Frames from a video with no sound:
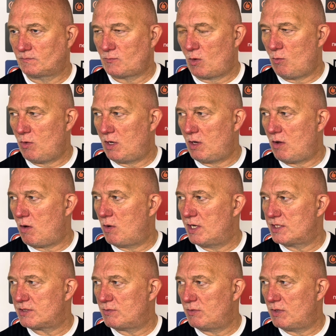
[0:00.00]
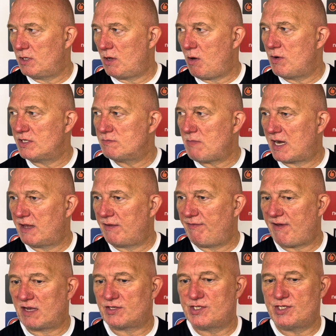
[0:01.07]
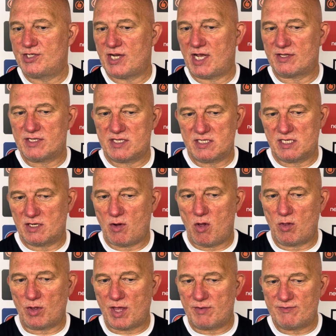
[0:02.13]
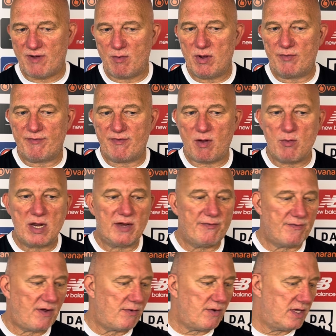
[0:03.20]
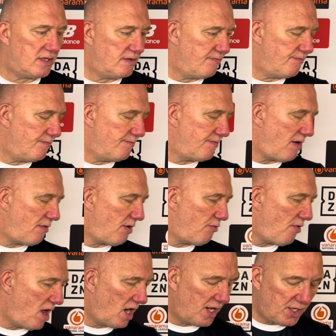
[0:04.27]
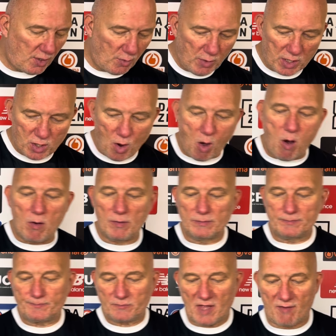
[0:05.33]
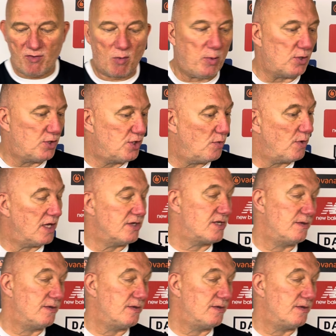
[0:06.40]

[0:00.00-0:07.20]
We'll always manufacture chances in all games. Very, very, very, very rarely do we not have opportunities.